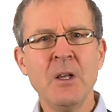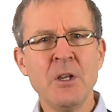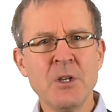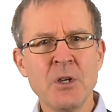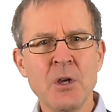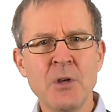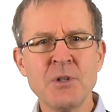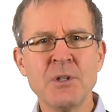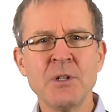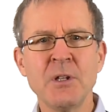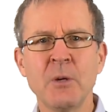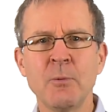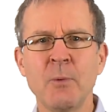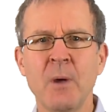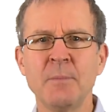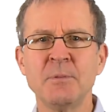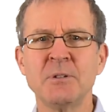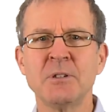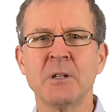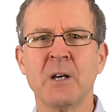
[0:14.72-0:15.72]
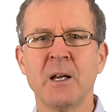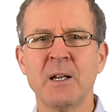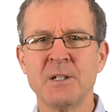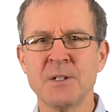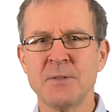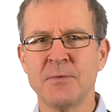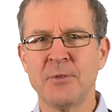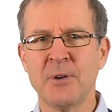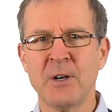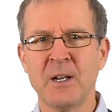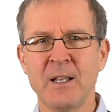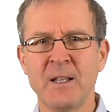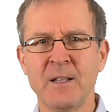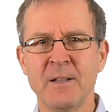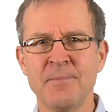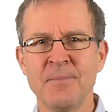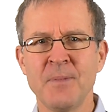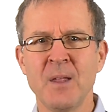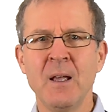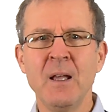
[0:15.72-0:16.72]
Using the website is free.
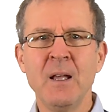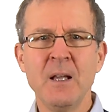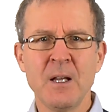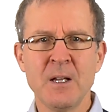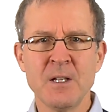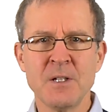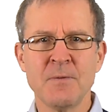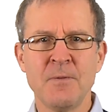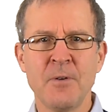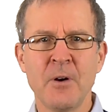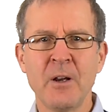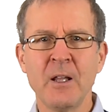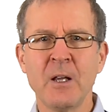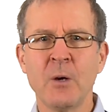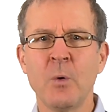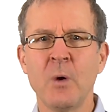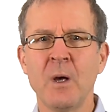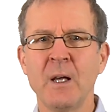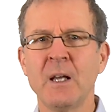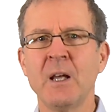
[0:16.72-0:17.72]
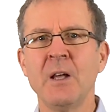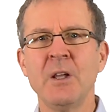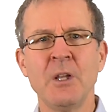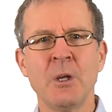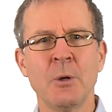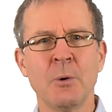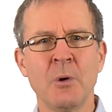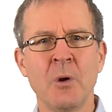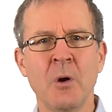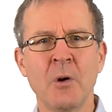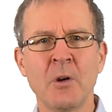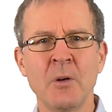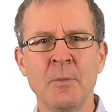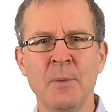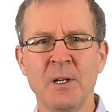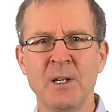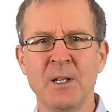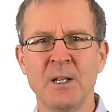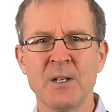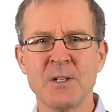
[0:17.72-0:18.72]
It's very quick, you're not
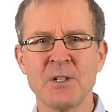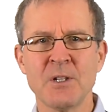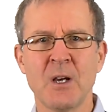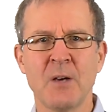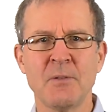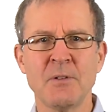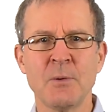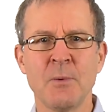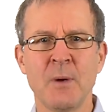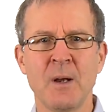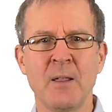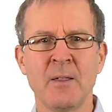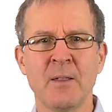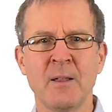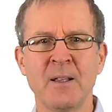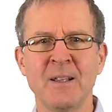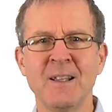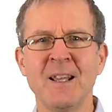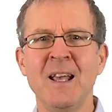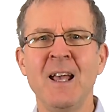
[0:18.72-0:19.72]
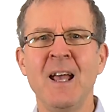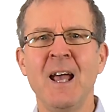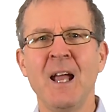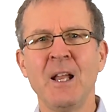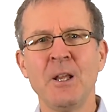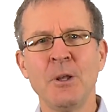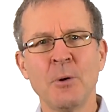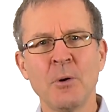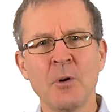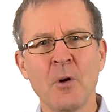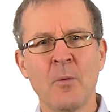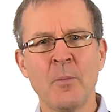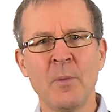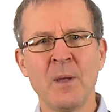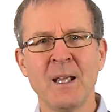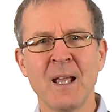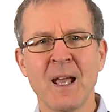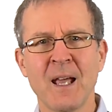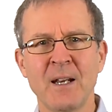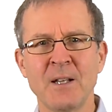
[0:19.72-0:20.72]
committing yourself to anything, and you're not
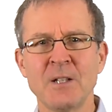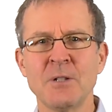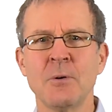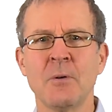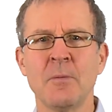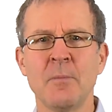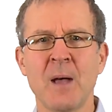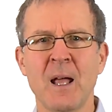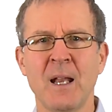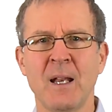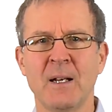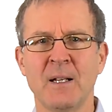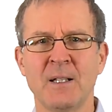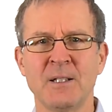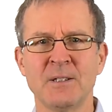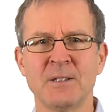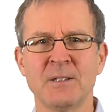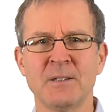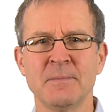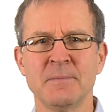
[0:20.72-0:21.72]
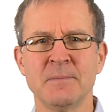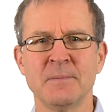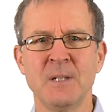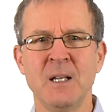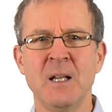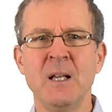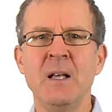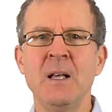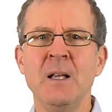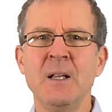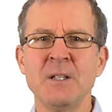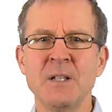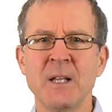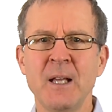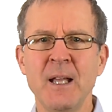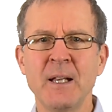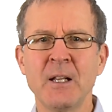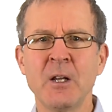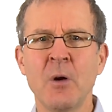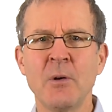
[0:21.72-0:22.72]
being added to a mailing list. To
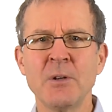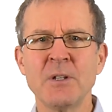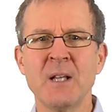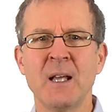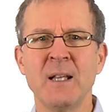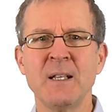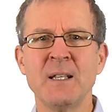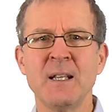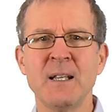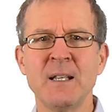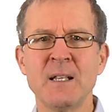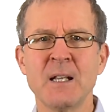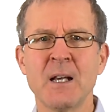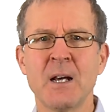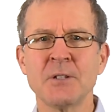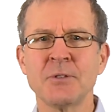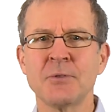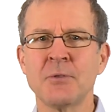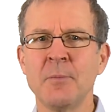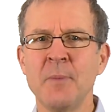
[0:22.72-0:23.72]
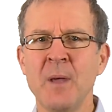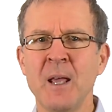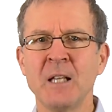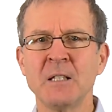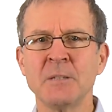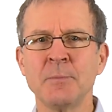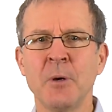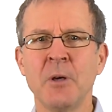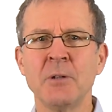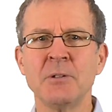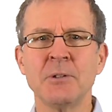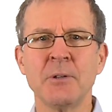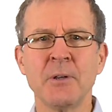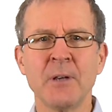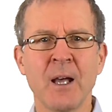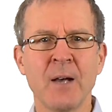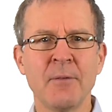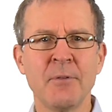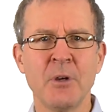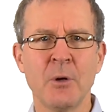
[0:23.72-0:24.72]
get contact details from experts who
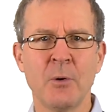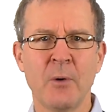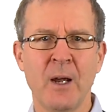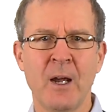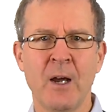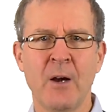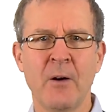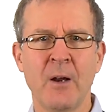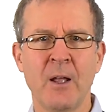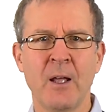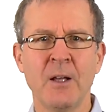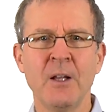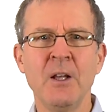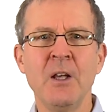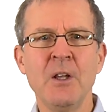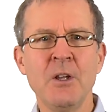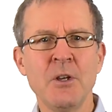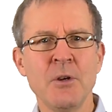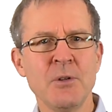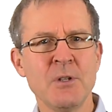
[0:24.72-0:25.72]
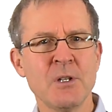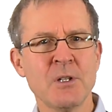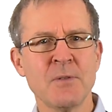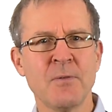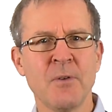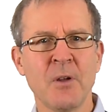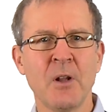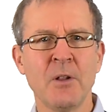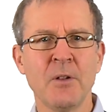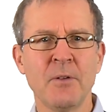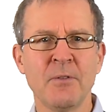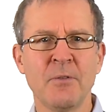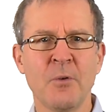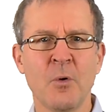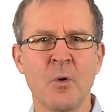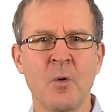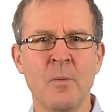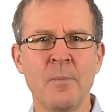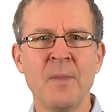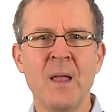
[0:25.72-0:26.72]
cover your area, you just fill in the
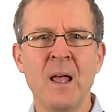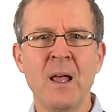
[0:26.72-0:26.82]
form